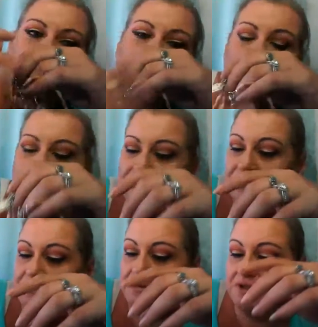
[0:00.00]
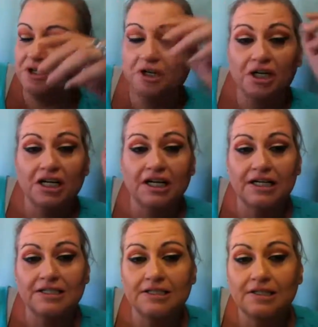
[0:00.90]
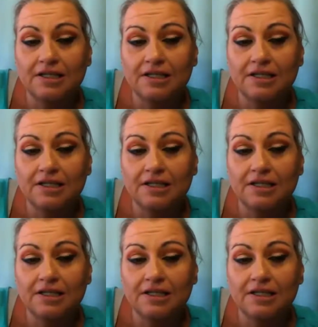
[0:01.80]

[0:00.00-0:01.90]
over to the Good Glaze.